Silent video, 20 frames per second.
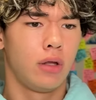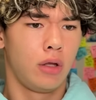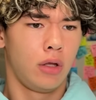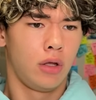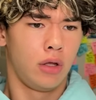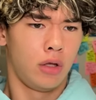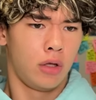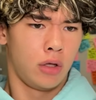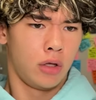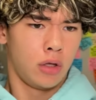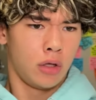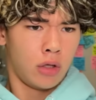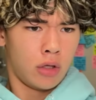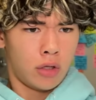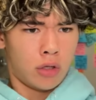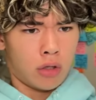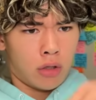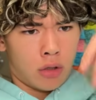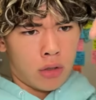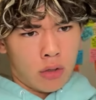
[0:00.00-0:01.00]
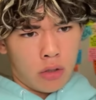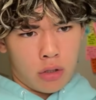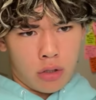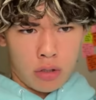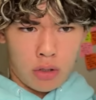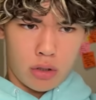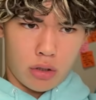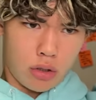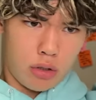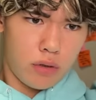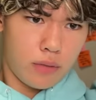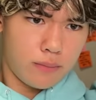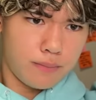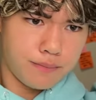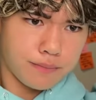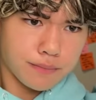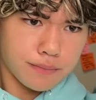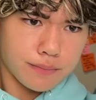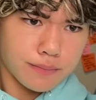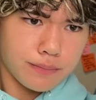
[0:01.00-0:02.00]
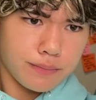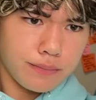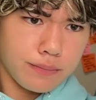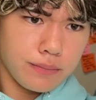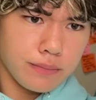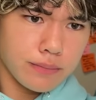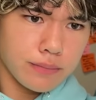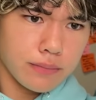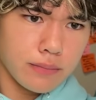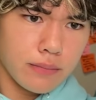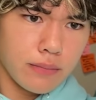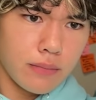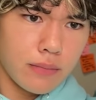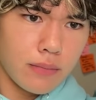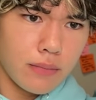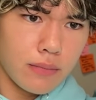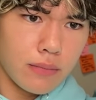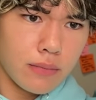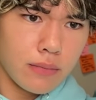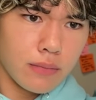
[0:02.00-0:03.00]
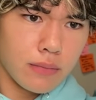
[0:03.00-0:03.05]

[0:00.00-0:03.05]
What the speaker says: Nothing is said.